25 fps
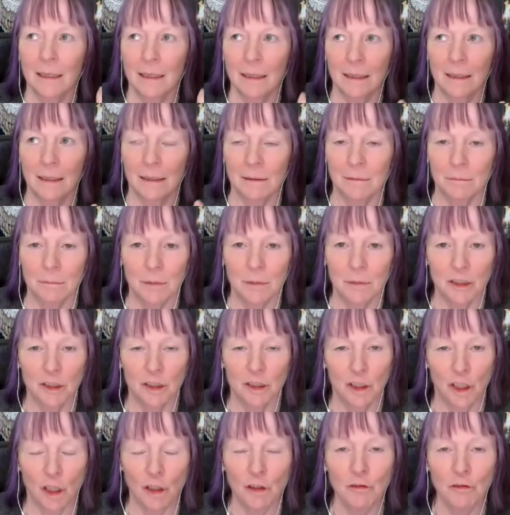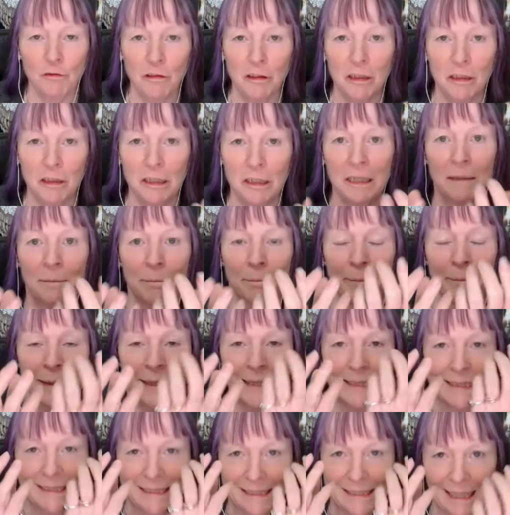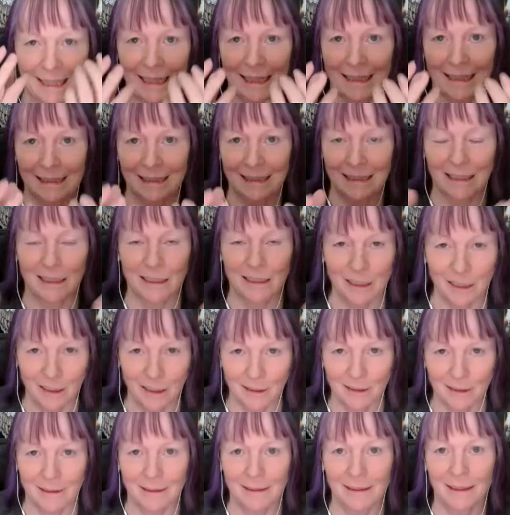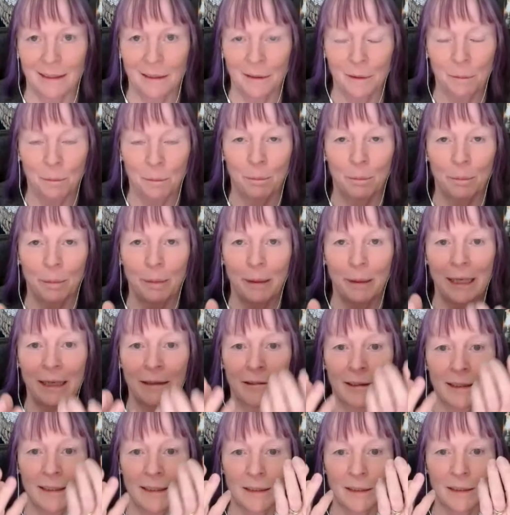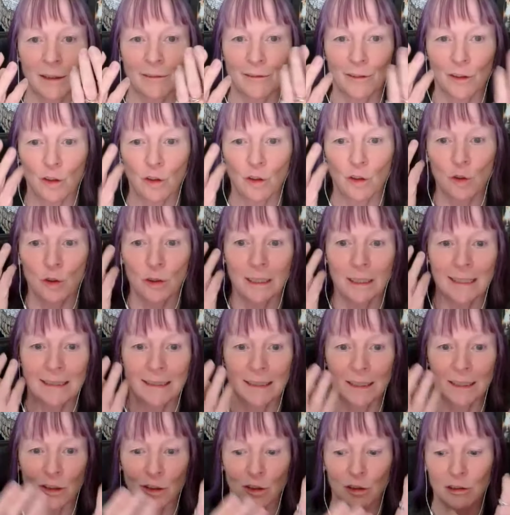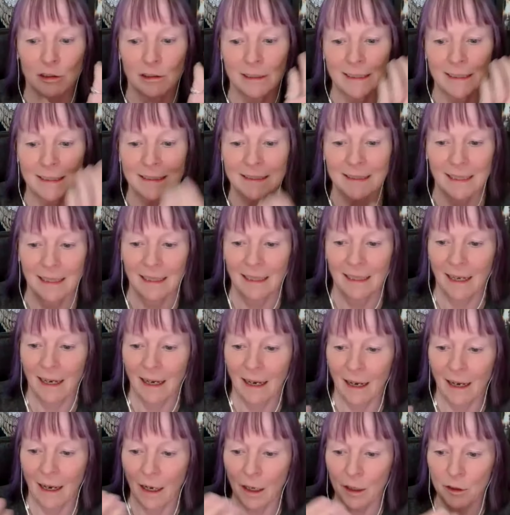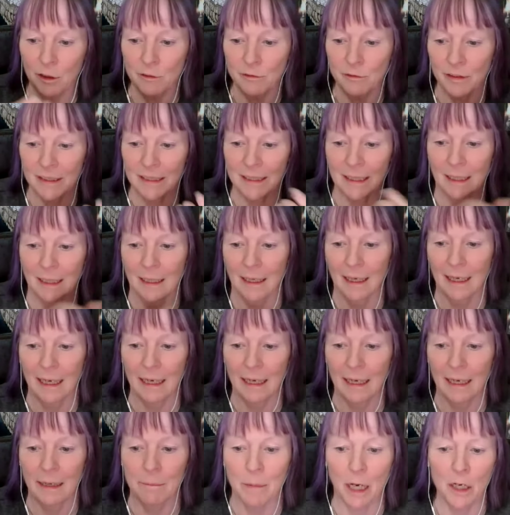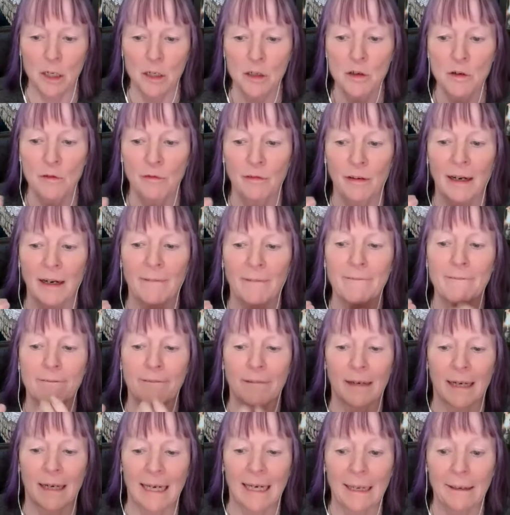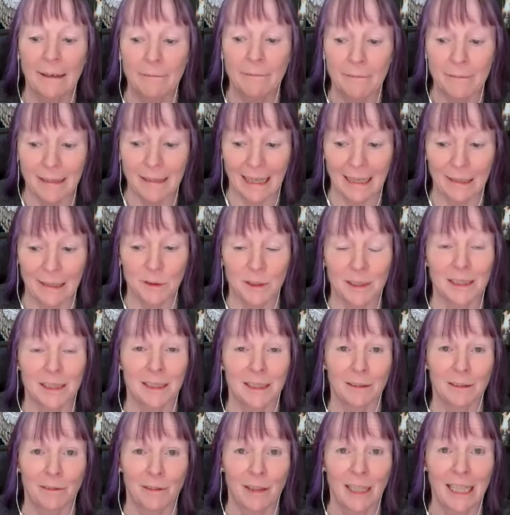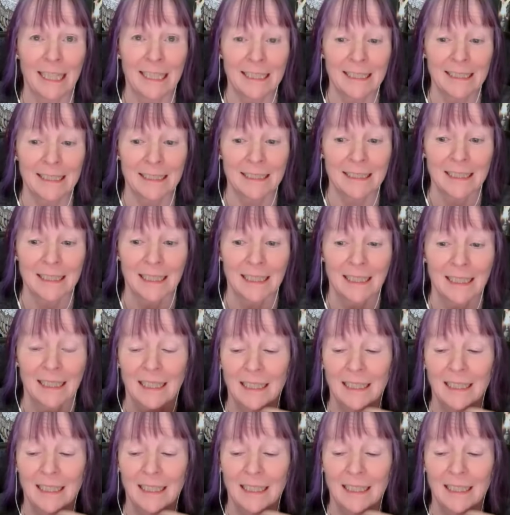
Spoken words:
genre mixing, you know, period of all these stories over time, over 5,000 of years,